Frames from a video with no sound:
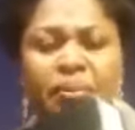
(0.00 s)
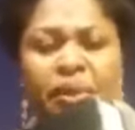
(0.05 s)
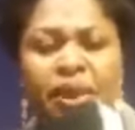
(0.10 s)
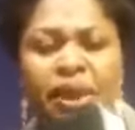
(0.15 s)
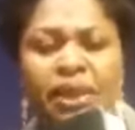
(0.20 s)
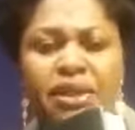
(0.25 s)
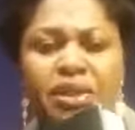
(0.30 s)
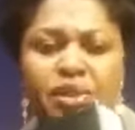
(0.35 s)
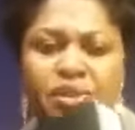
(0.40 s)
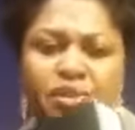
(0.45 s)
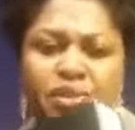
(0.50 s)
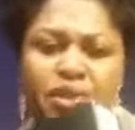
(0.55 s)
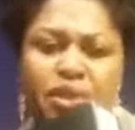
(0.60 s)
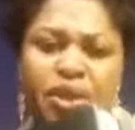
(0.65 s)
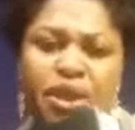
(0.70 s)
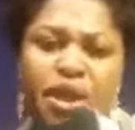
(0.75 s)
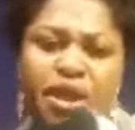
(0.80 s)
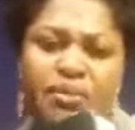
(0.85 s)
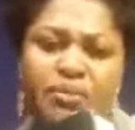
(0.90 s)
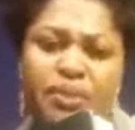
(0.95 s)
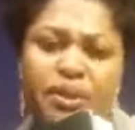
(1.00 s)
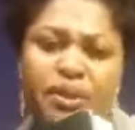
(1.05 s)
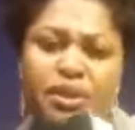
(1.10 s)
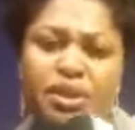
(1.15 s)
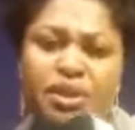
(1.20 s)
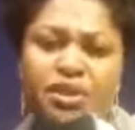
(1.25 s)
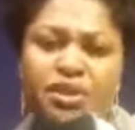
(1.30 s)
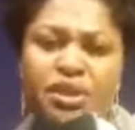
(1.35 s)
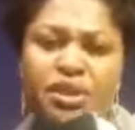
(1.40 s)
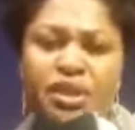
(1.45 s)
Please do not keep it
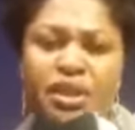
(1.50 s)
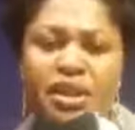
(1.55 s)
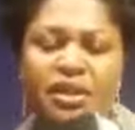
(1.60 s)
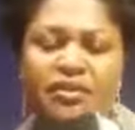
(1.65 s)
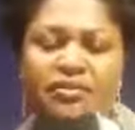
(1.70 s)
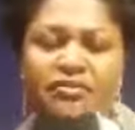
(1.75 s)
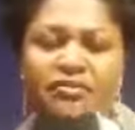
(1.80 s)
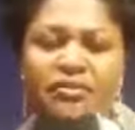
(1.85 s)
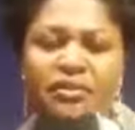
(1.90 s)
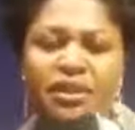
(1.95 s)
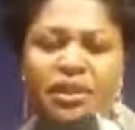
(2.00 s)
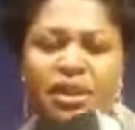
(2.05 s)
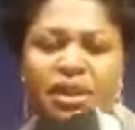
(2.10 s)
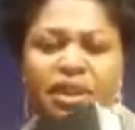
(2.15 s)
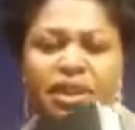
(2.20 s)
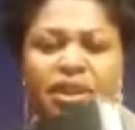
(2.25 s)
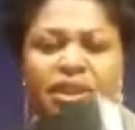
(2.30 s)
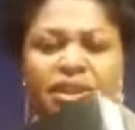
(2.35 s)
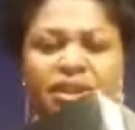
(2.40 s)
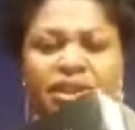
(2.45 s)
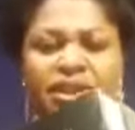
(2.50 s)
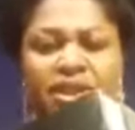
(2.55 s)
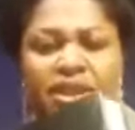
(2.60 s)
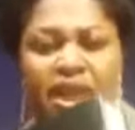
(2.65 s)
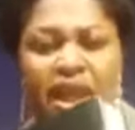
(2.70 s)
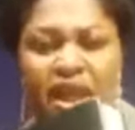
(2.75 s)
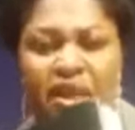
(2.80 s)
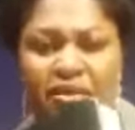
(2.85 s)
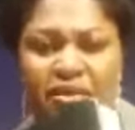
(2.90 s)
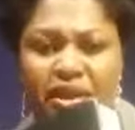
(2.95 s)
to yourself.
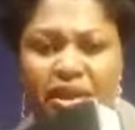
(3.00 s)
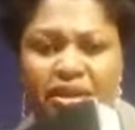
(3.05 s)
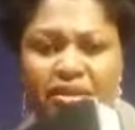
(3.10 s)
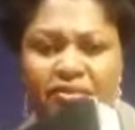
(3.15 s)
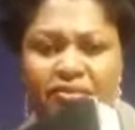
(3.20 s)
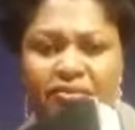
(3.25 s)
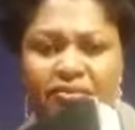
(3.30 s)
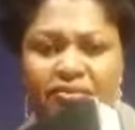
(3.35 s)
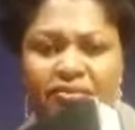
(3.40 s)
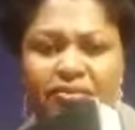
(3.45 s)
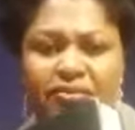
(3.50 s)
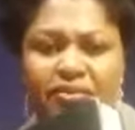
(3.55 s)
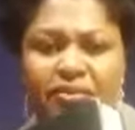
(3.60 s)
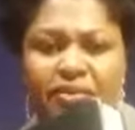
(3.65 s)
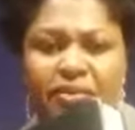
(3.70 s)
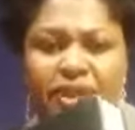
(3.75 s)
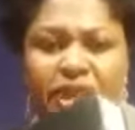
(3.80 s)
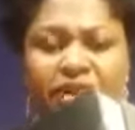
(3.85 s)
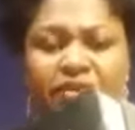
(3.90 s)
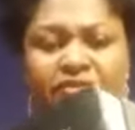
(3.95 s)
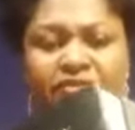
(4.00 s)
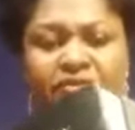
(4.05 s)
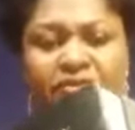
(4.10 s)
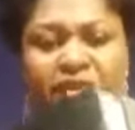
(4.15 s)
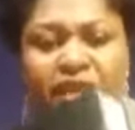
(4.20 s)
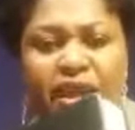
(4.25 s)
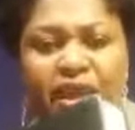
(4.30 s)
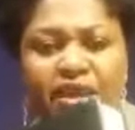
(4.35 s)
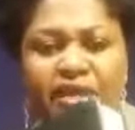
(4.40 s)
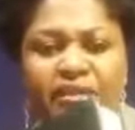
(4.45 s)
Share it. A
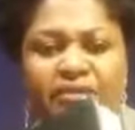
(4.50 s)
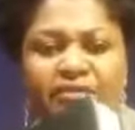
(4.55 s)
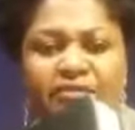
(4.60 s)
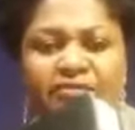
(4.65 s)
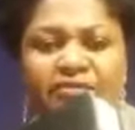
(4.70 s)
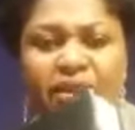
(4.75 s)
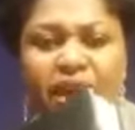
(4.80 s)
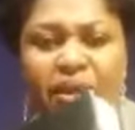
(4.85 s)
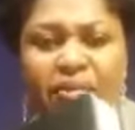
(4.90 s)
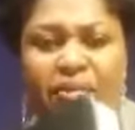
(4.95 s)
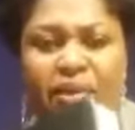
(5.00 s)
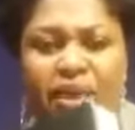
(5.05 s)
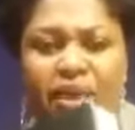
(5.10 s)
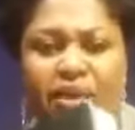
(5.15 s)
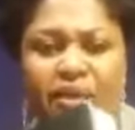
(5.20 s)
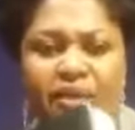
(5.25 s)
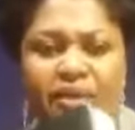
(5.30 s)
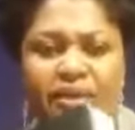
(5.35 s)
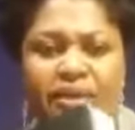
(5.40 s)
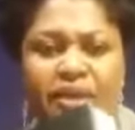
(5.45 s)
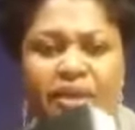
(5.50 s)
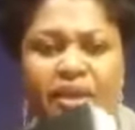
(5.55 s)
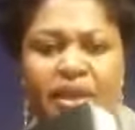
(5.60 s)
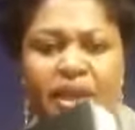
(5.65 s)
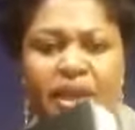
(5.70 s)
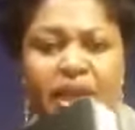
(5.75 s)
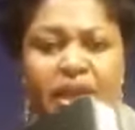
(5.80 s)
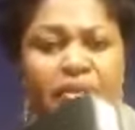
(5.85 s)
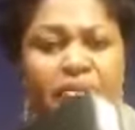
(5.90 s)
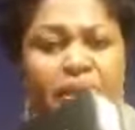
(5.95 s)
friend, family.
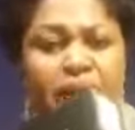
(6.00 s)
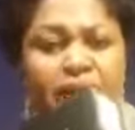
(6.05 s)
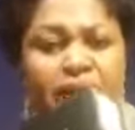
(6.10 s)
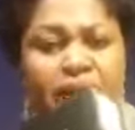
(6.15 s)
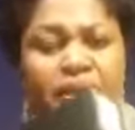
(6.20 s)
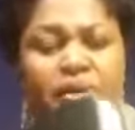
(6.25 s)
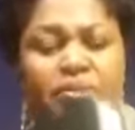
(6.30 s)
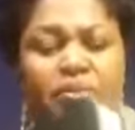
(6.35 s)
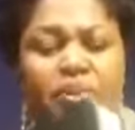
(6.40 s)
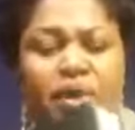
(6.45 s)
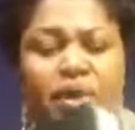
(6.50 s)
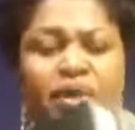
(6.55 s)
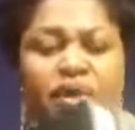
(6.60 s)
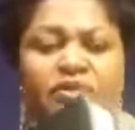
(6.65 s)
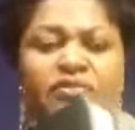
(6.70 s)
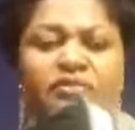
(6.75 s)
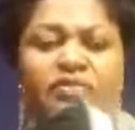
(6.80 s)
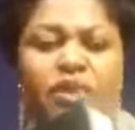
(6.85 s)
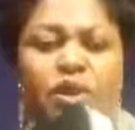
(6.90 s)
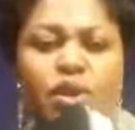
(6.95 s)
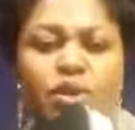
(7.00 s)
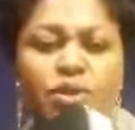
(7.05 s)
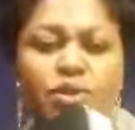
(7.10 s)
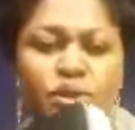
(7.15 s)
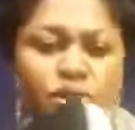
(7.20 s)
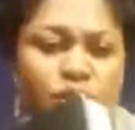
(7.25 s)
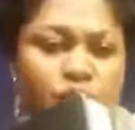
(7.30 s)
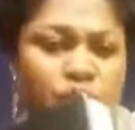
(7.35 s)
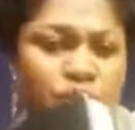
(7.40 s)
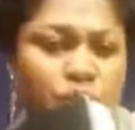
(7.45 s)
It might not be of
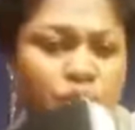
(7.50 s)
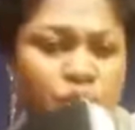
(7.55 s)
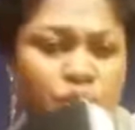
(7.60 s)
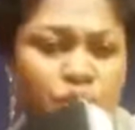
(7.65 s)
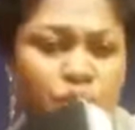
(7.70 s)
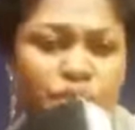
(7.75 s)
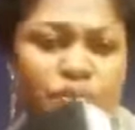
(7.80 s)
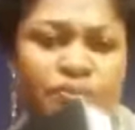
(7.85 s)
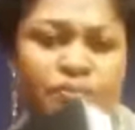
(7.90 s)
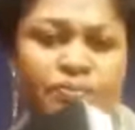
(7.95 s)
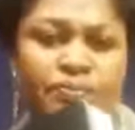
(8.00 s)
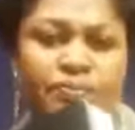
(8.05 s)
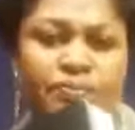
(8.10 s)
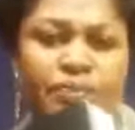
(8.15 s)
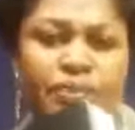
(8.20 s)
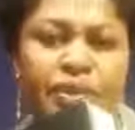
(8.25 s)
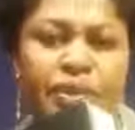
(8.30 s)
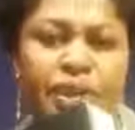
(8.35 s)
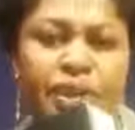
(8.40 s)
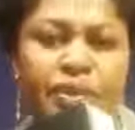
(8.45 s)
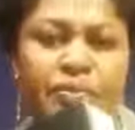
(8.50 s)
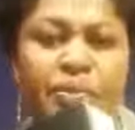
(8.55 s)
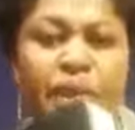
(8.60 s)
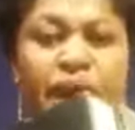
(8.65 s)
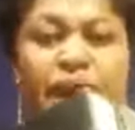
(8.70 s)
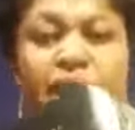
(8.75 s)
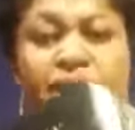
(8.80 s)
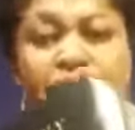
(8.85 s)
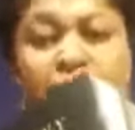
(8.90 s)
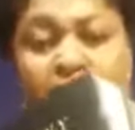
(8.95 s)
use to you,
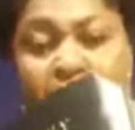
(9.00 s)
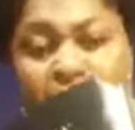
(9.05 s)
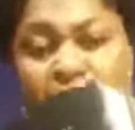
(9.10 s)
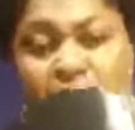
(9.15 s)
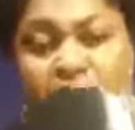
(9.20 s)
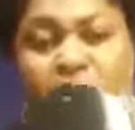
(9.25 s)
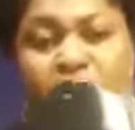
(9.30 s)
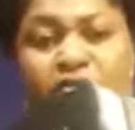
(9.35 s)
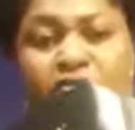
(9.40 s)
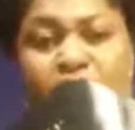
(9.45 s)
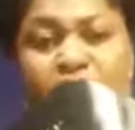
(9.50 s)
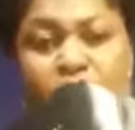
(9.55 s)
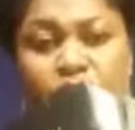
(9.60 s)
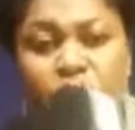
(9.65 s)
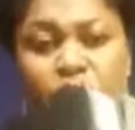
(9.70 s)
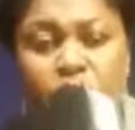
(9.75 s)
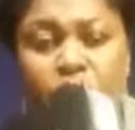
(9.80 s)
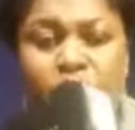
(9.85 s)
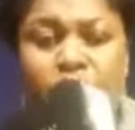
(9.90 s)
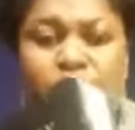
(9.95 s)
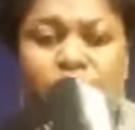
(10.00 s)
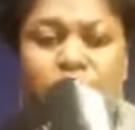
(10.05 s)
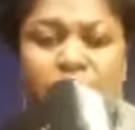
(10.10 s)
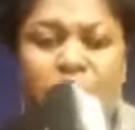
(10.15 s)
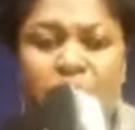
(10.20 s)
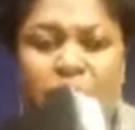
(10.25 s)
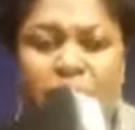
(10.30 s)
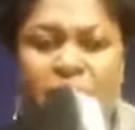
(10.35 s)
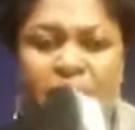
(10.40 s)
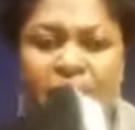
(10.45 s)
but it might be of use to
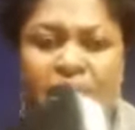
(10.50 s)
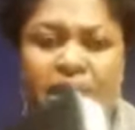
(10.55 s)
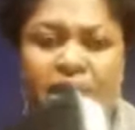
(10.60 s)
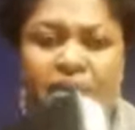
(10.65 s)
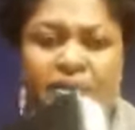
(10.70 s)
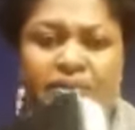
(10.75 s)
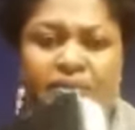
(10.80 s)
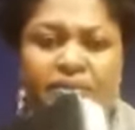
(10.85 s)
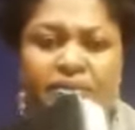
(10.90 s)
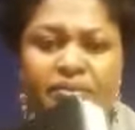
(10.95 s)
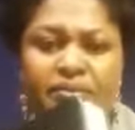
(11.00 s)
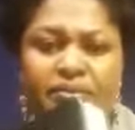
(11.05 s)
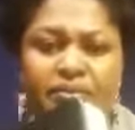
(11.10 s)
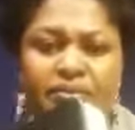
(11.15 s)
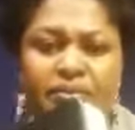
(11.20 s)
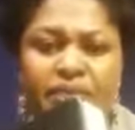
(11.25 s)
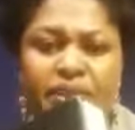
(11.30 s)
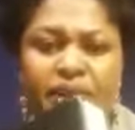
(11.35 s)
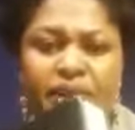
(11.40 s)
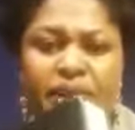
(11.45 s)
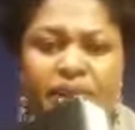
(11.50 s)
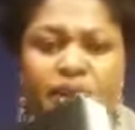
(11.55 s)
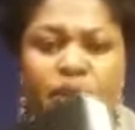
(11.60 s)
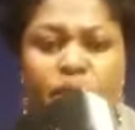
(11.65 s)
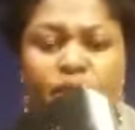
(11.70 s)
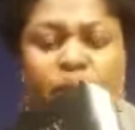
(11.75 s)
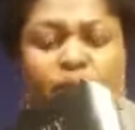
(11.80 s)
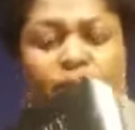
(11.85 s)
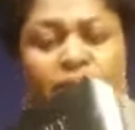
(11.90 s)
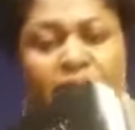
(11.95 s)
somebody.
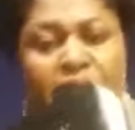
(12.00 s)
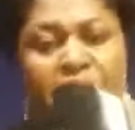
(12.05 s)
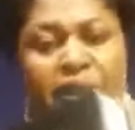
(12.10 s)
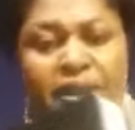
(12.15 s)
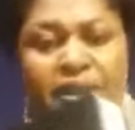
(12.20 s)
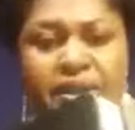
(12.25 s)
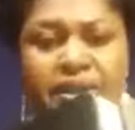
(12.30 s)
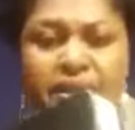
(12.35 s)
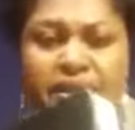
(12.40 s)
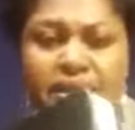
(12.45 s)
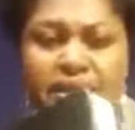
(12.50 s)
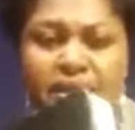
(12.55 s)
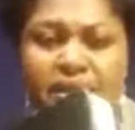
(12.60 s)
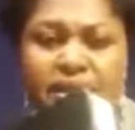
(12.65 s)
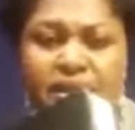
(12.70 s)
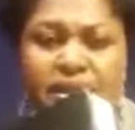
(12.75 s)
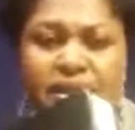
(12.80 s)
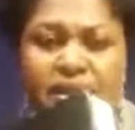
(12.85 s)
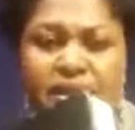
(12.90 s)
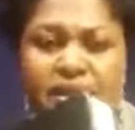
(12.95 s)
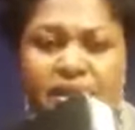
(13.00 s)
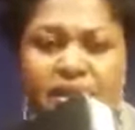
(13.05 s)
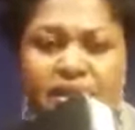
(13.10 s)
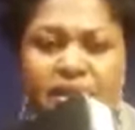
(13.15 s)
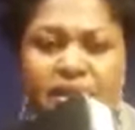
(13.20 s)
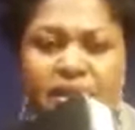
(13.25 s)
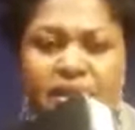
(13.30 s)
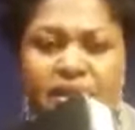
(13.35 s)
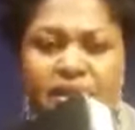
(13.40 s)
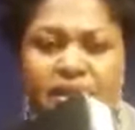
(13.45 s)
So please,
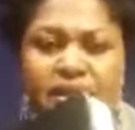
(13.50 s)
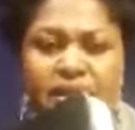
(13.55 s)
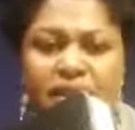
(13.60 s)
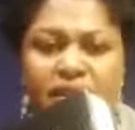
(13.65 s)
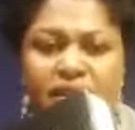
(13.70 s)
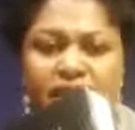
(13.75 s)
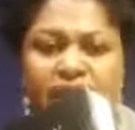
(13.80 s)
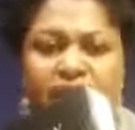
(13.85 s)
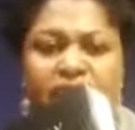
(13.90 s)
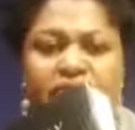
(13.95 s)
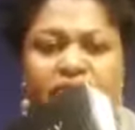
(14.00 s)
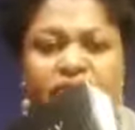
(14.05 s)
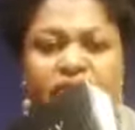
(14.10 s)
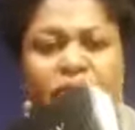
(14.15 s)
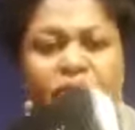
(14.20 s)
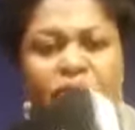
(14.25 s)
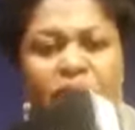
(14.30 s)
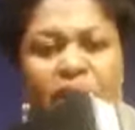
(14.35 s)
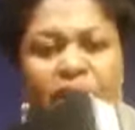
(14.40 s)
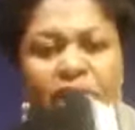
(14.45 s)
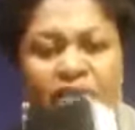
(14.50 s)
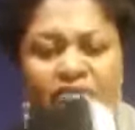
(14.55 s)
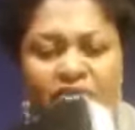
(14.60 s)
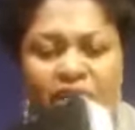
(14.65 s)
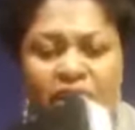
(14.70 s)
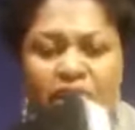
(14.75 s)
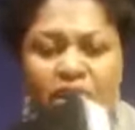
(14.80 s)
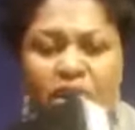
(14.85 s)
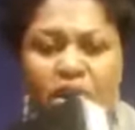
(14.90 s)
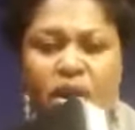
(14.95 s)
if you believe
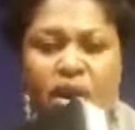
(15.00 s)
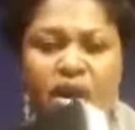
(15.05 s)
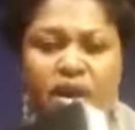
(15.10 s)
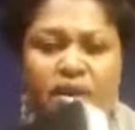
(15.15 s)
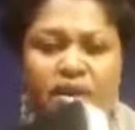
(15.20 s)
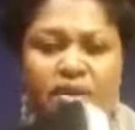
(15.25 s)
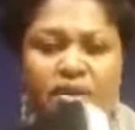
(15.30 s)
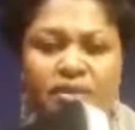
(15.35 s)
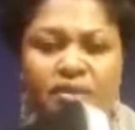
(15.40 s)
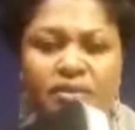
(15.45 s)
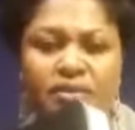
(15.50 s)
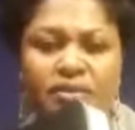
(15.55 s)
in God,